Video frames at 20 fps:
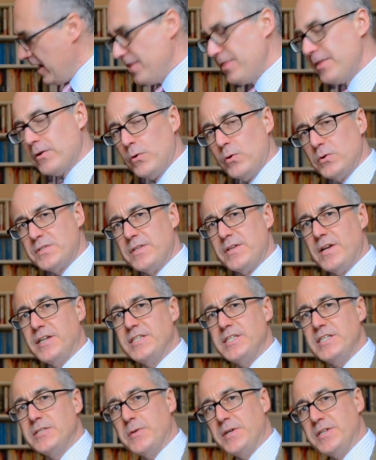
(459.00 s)
in the course of the
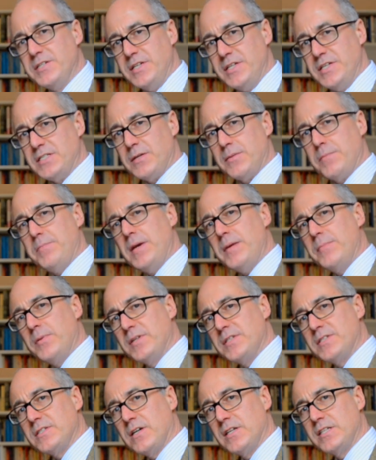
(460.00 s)
1920s,
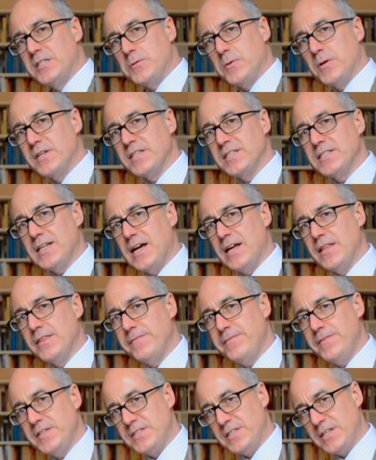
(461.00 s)
people had started to understand
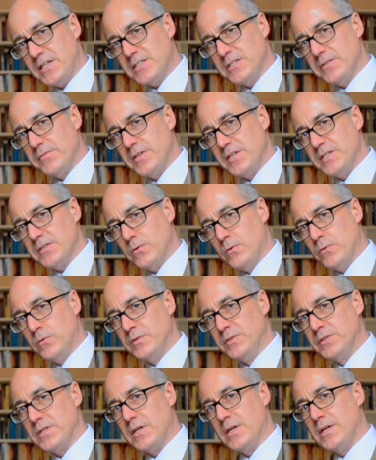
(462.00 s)
the physics of these
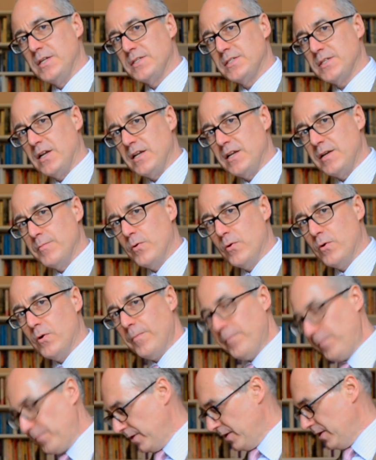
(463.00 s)
horns slightly
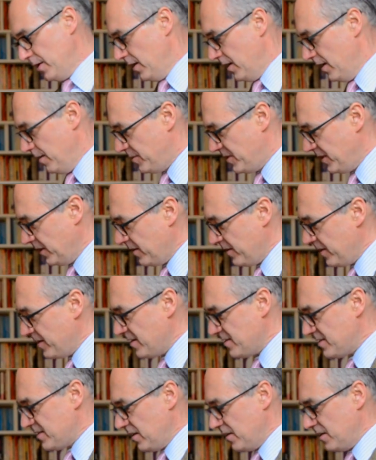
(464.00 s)
more. In particular,
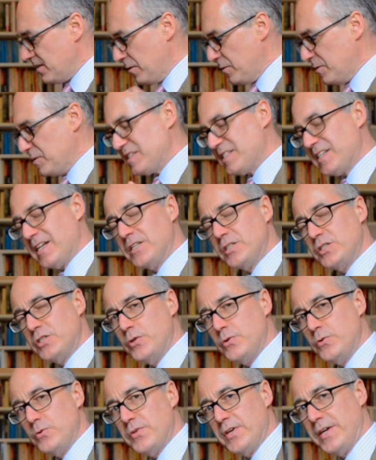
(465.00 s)
they started to understand
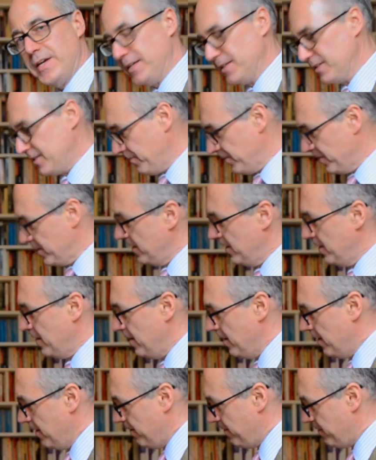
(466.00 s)
two things.
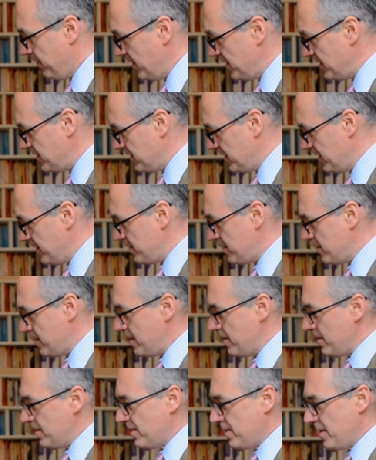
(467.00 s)
Firstly,
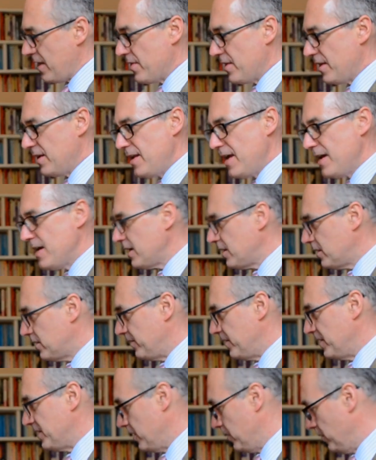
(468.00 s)
that the length
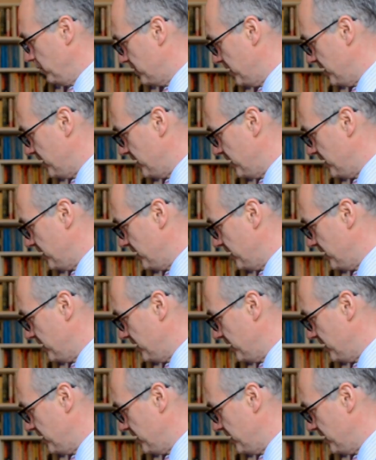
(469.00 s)
of this whole